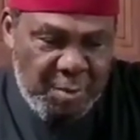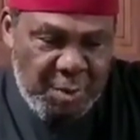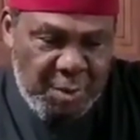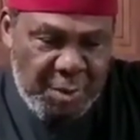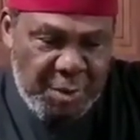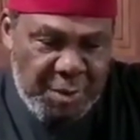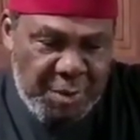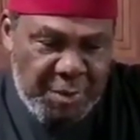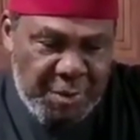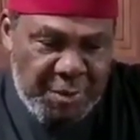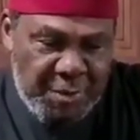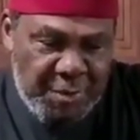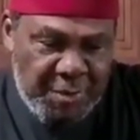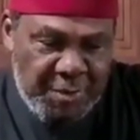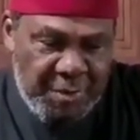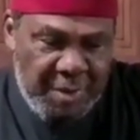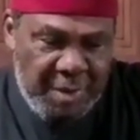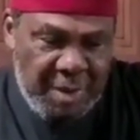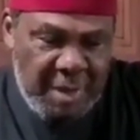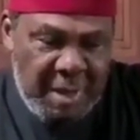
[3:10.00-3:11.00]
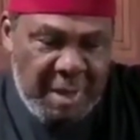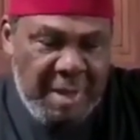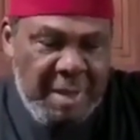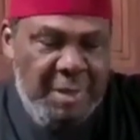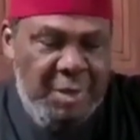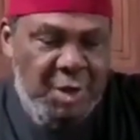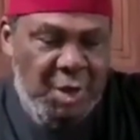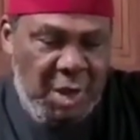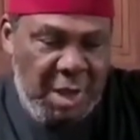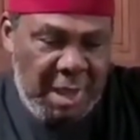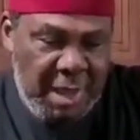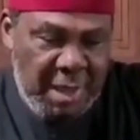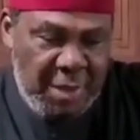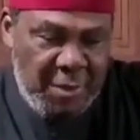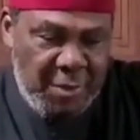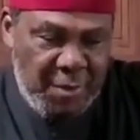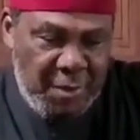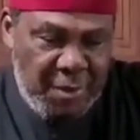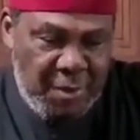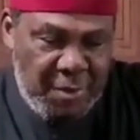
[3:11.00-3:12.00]
Promote you,
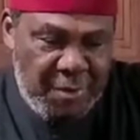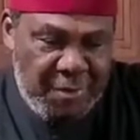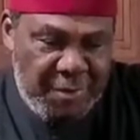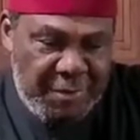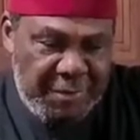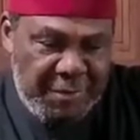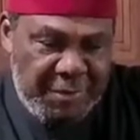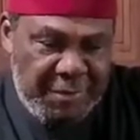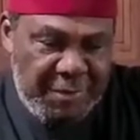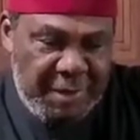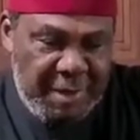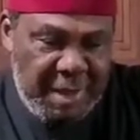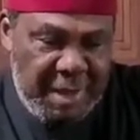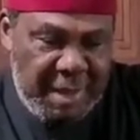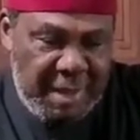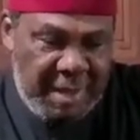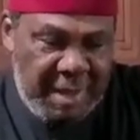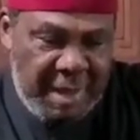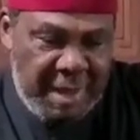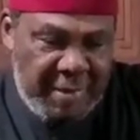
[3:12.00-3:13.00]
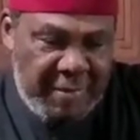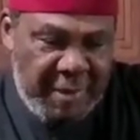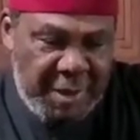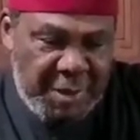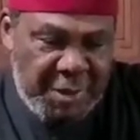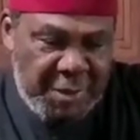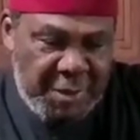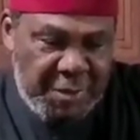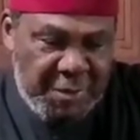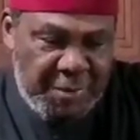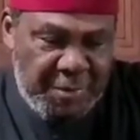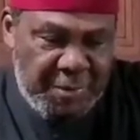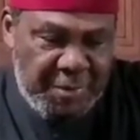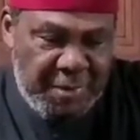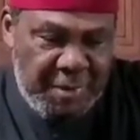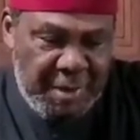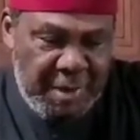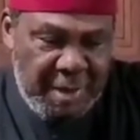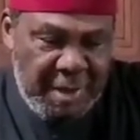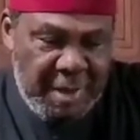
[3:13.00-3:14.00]
channel your course, and direct you.
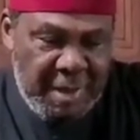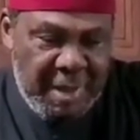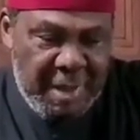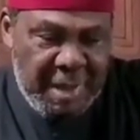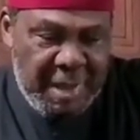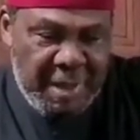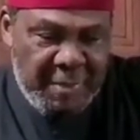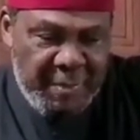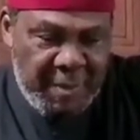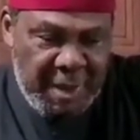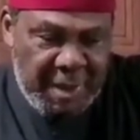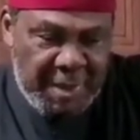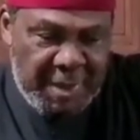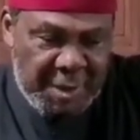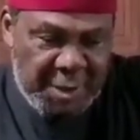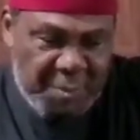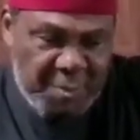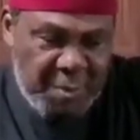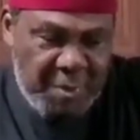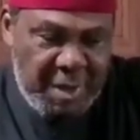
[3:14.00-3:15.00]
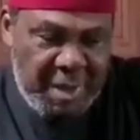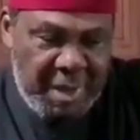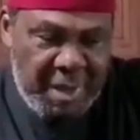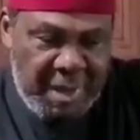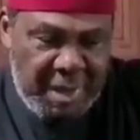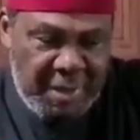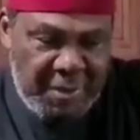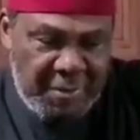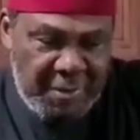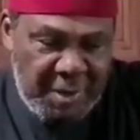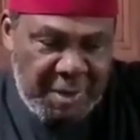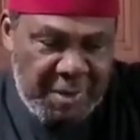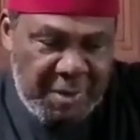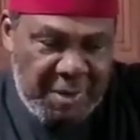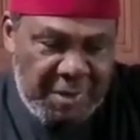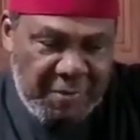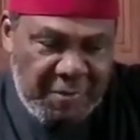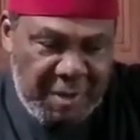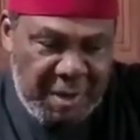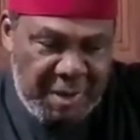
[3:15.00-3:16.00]
And make this prayer through
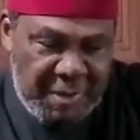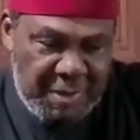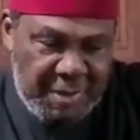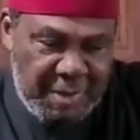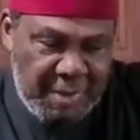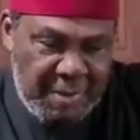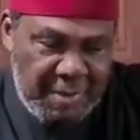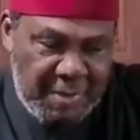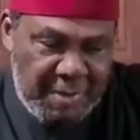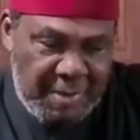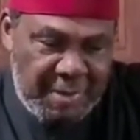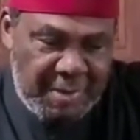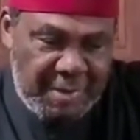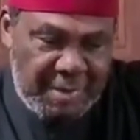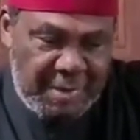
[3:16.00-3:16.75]
Jesus Christ our Lord.